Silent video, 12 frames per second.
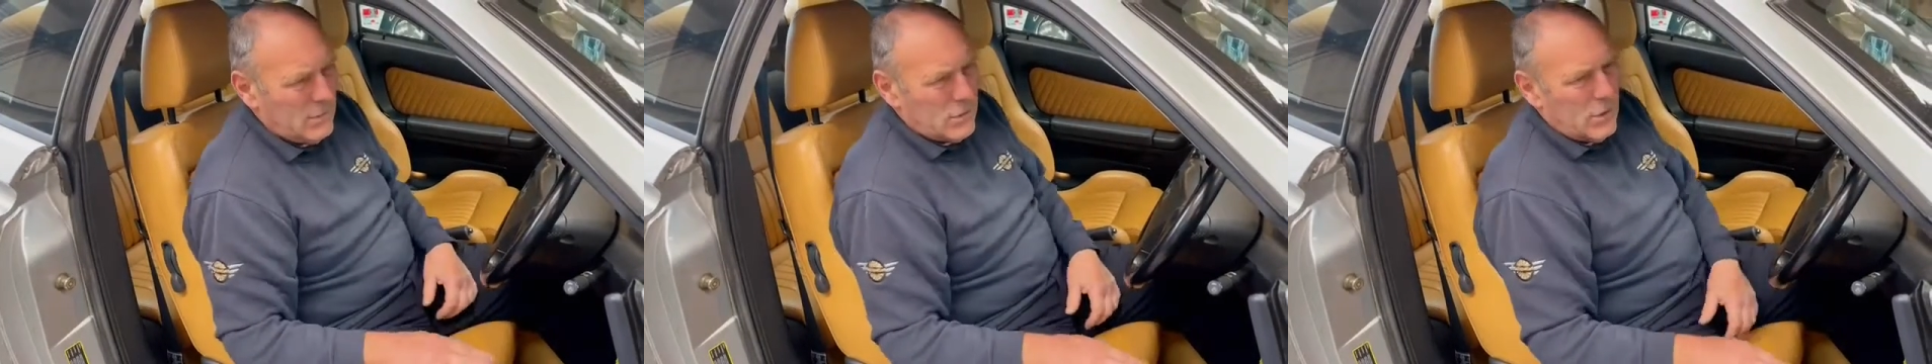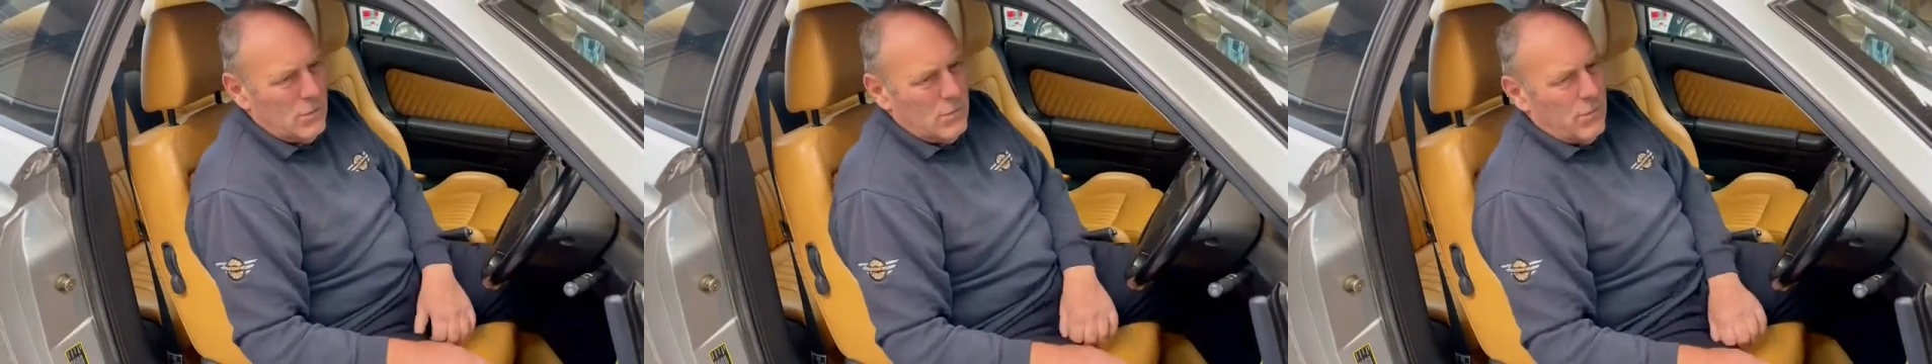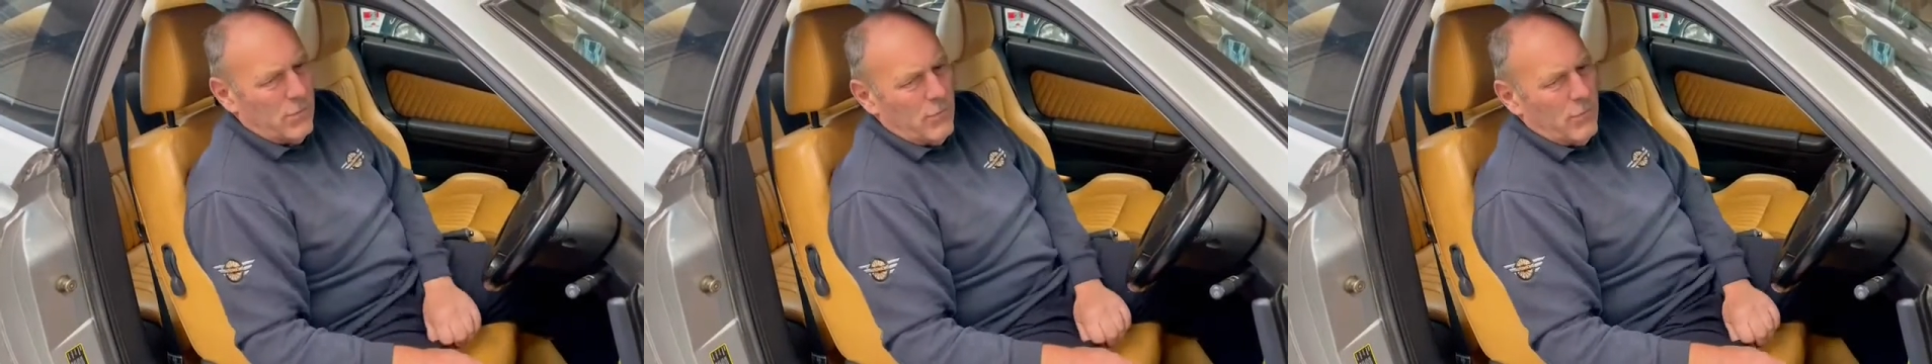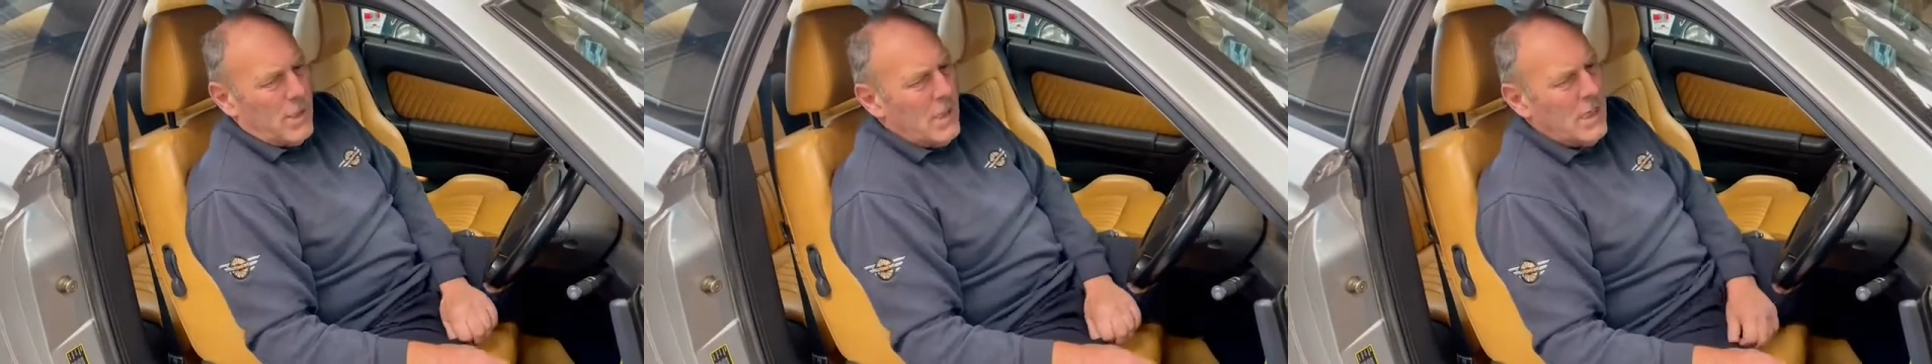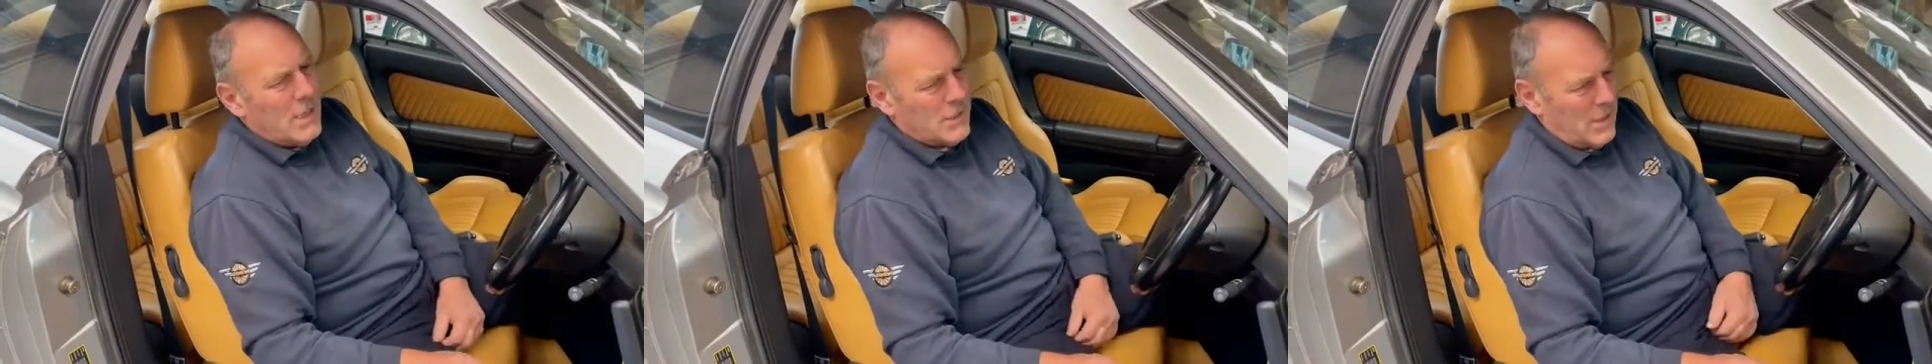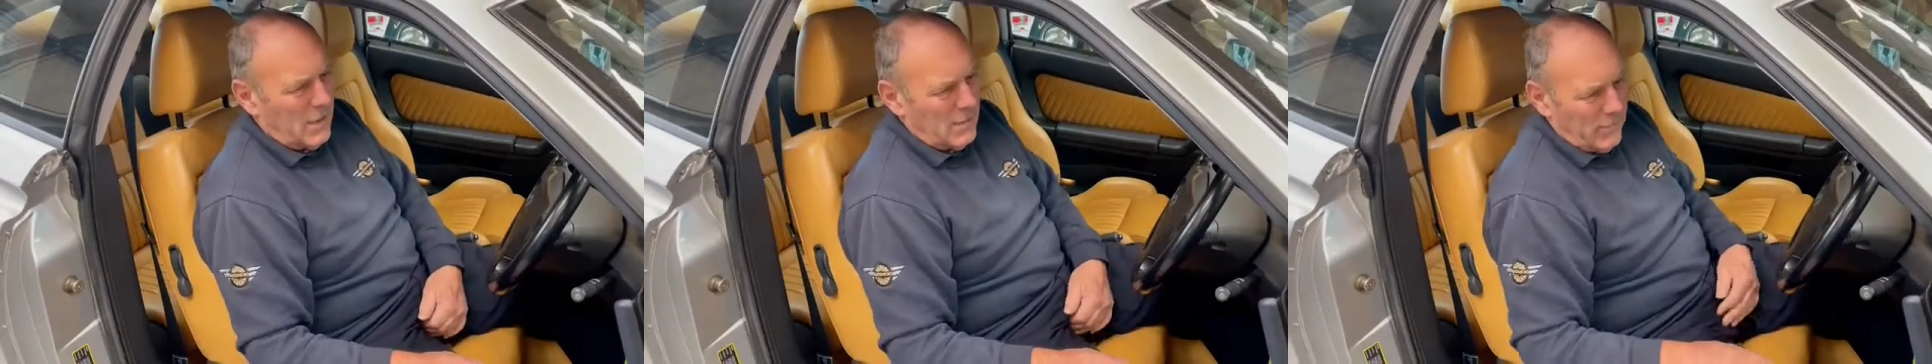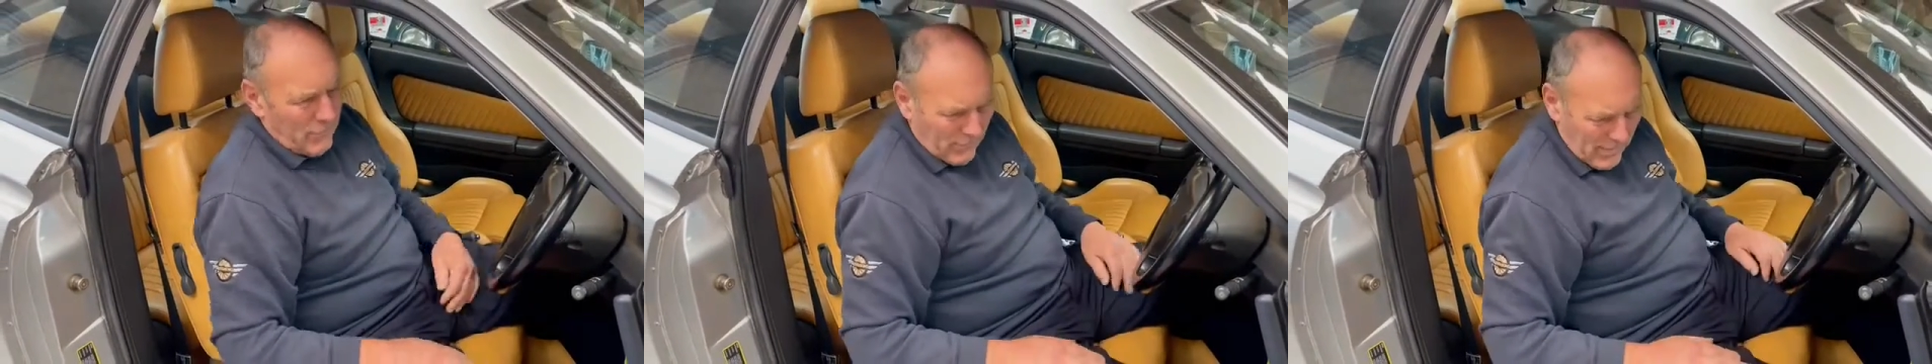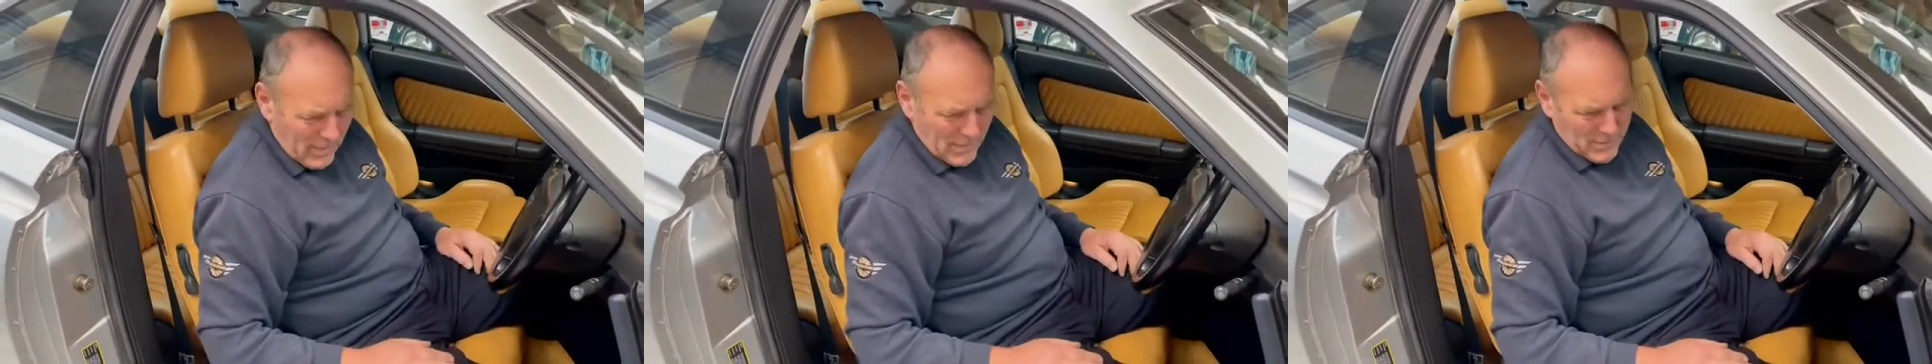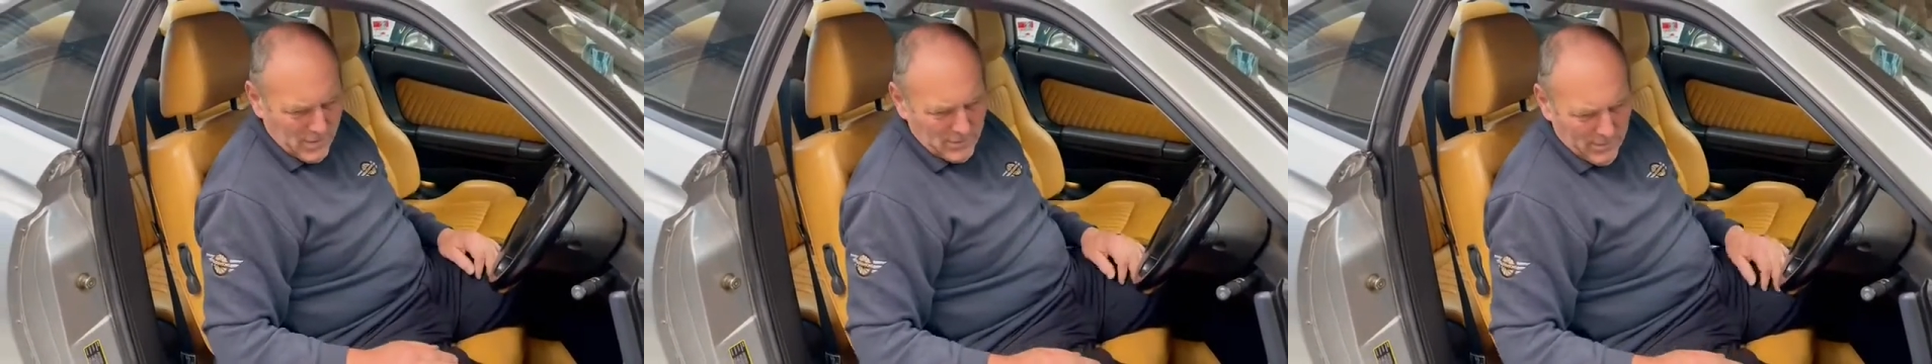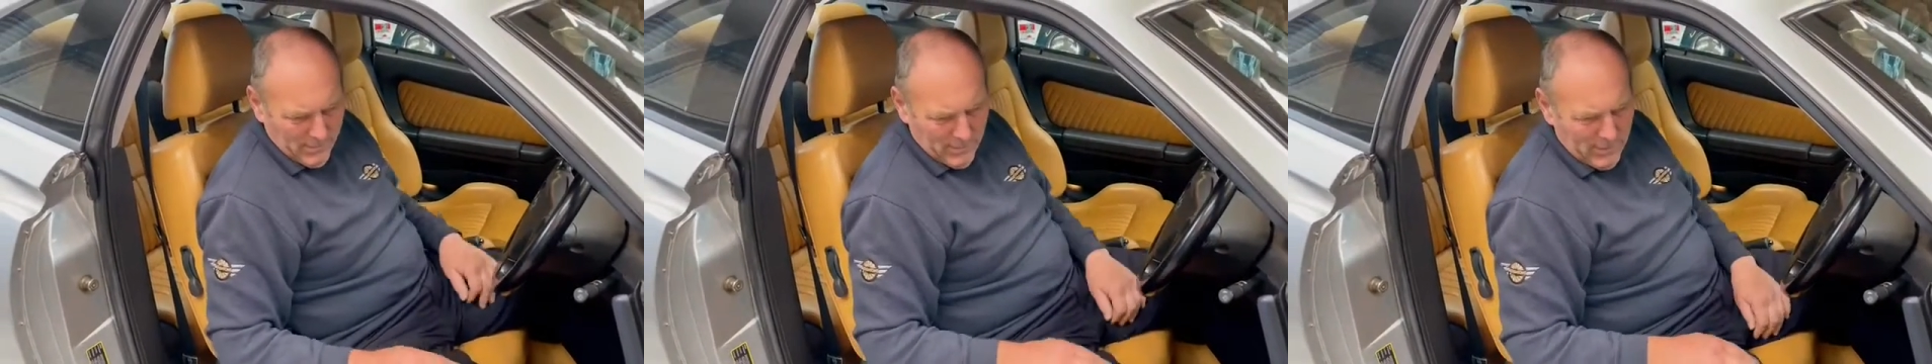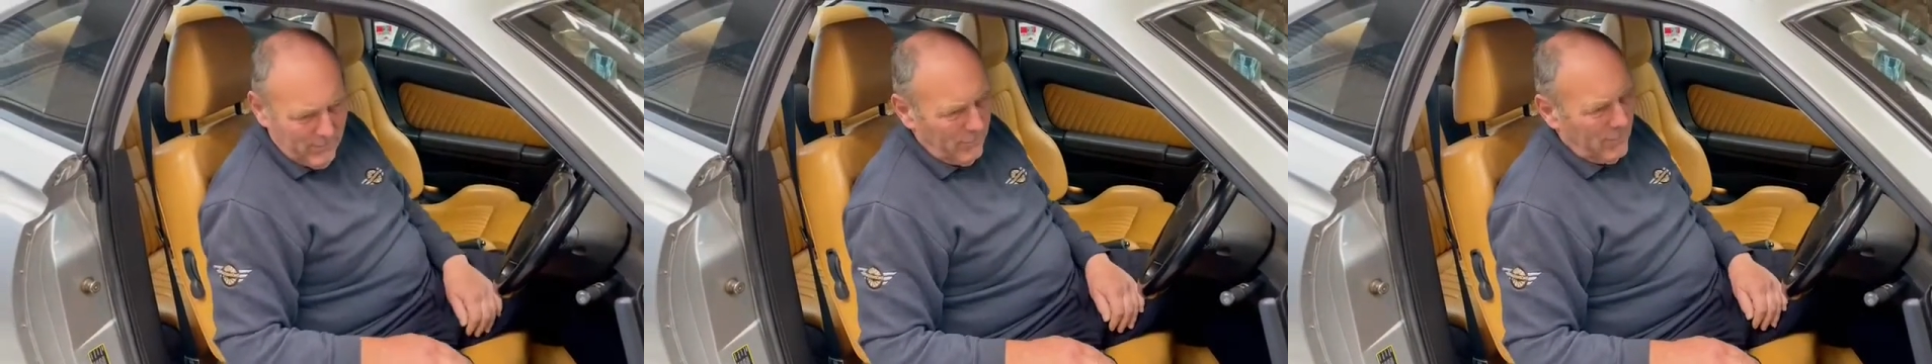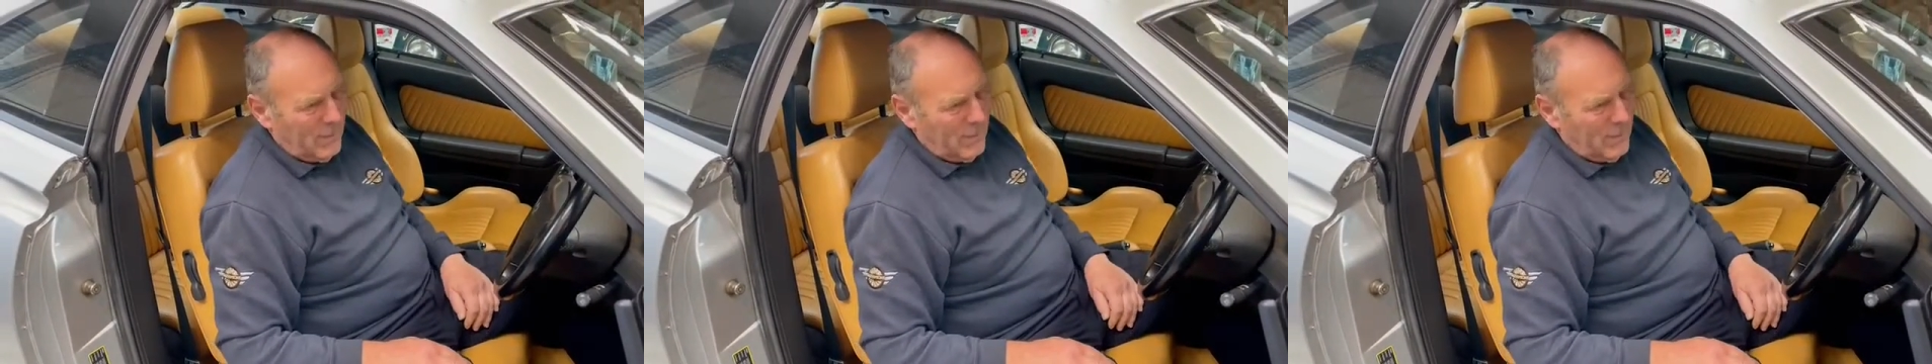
3 years ago, I believe.